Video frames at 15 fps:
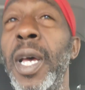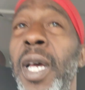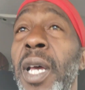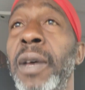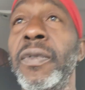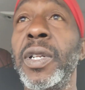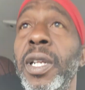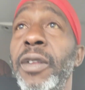
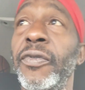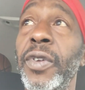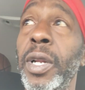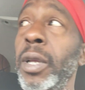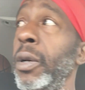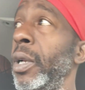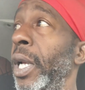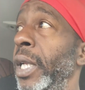ever did a
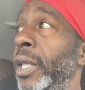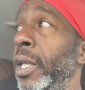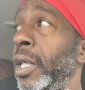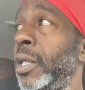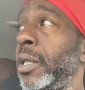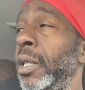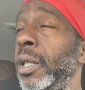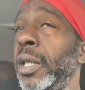video like
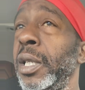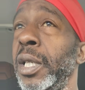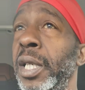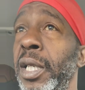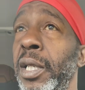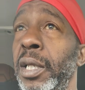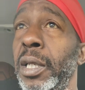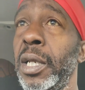this,
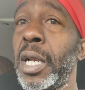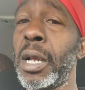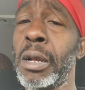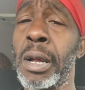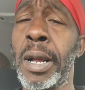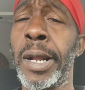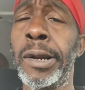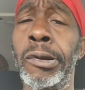and
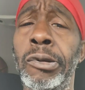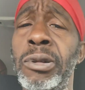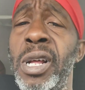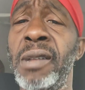I don't.